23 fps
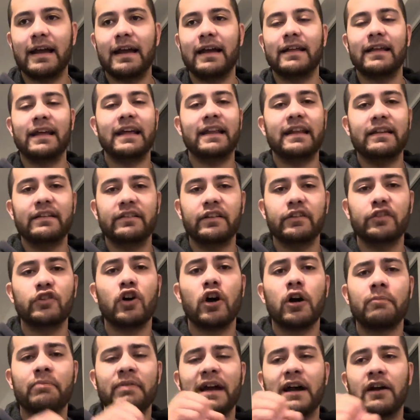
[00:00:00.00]
and the
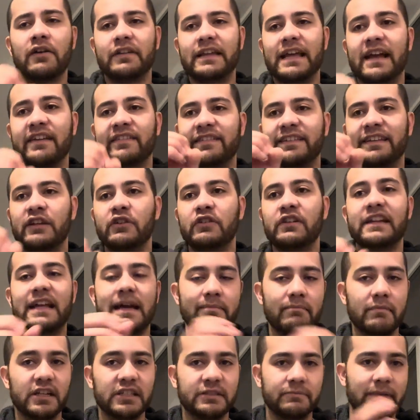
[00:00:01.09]
Dog Pound executed that
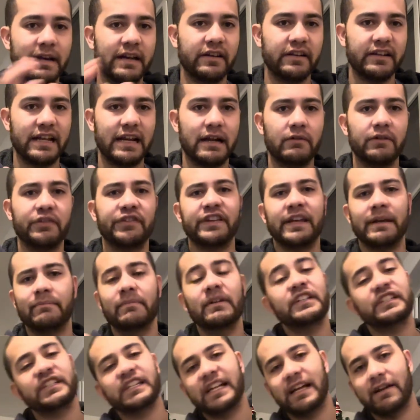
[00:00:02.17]
much better than I would say
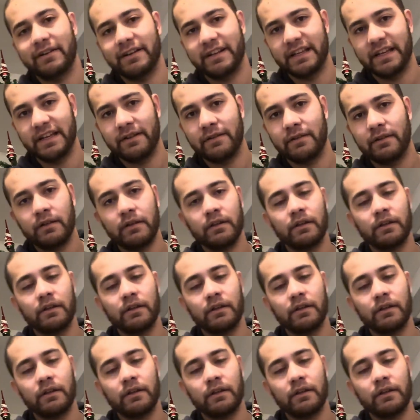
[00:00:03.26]
Missionary did.